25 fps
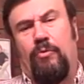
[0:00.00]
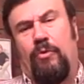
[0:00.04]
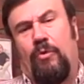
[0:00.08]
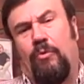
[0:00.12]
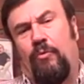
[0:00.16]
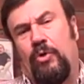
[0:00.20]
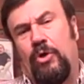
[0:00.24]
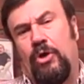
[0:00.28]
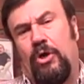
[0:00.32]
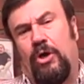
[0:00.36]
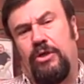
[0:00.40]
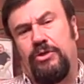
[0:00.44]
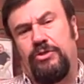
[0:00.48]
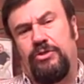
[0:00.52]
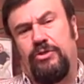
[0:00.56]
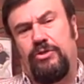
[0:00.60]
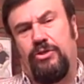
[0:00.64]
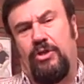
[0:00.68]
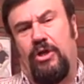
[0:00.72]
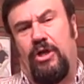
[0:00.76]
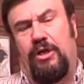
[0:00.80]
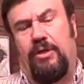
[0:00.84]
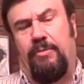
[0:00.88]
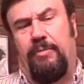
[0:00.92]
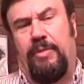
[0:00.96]
We also
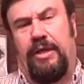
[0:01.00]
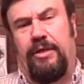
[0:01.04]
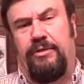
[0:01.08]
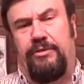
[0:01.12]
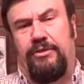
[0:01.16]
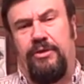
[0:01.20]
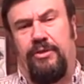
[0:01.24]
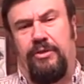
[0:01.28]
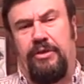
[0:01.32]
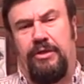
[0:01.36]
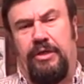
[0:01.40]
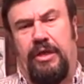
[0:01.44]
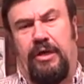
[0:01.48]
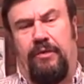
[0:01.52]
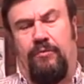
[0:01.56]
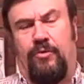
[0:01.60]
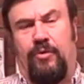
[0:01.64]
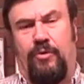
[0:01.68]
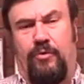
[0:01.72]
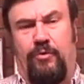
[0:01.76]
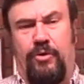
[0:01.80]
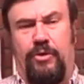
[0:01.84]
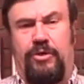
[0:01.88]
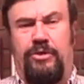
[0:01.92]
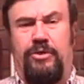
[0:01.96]
talk about,
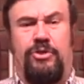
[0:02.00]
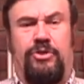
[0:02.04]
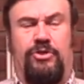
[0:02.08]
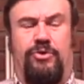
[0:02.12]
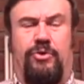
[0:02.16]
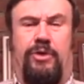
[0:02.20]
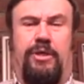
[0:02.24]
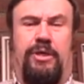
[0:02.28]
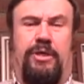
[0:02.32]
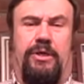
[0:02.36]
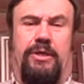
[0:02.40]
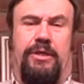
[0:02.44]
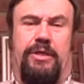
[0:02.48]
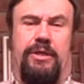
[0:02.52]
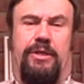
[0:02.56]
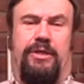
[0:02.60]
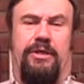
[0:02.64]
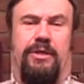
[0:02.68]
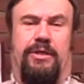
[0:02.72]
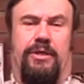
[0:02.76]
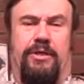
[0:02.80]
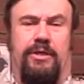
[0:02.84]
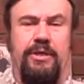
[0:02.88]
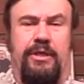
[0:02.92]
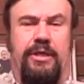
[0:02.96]
we're in the Detroit area here,